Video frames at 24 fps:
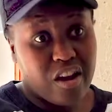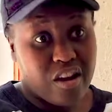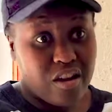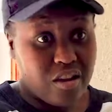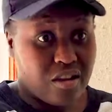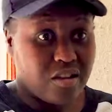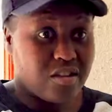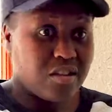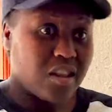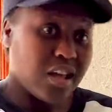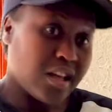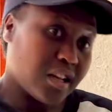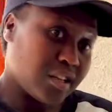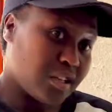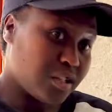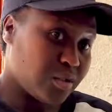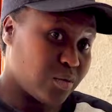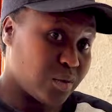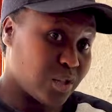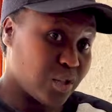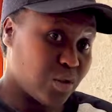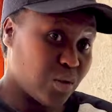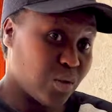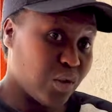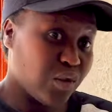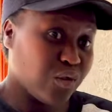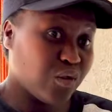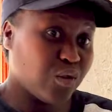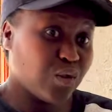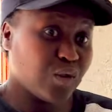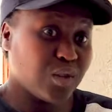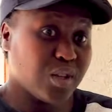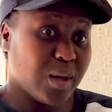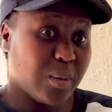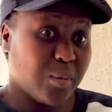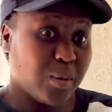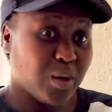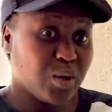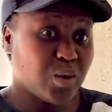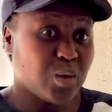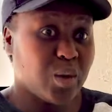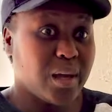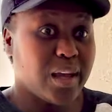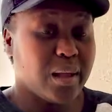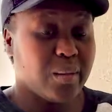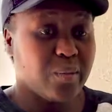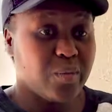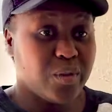heard that she was looking for someone to
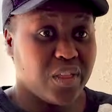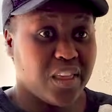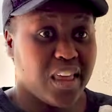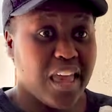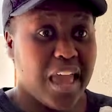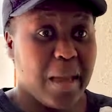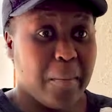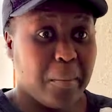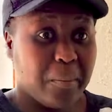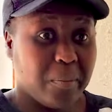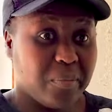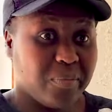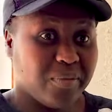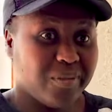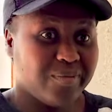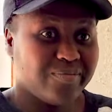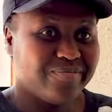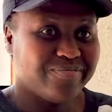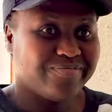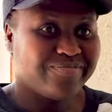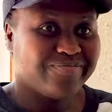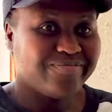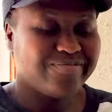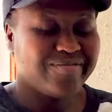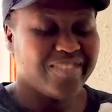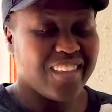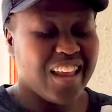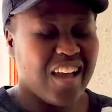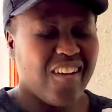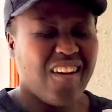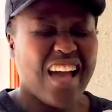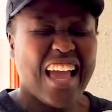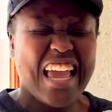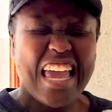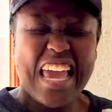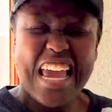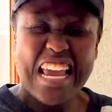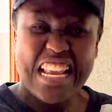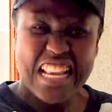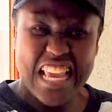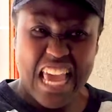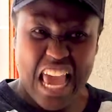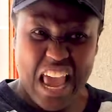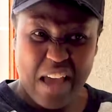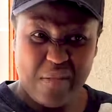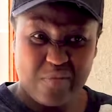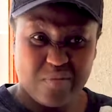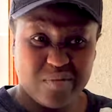help with camp. Now I hate
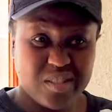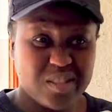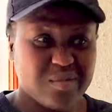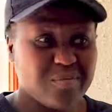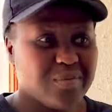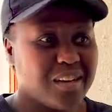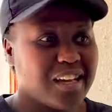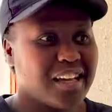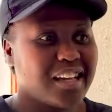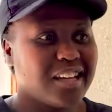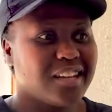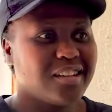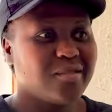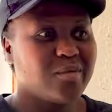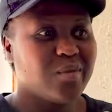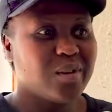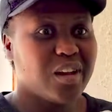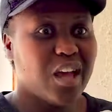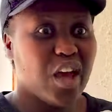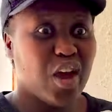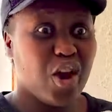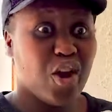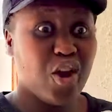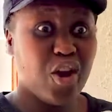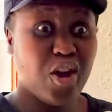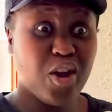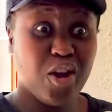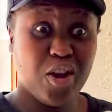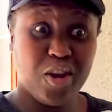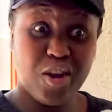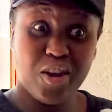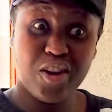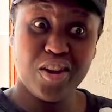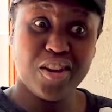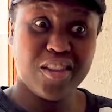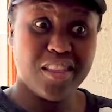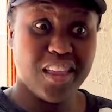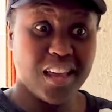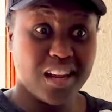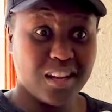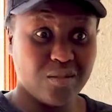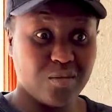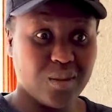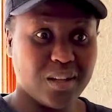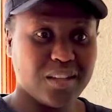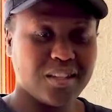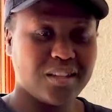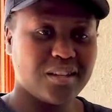camps, but when I heard that
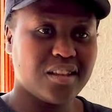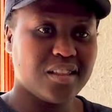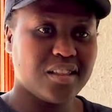it was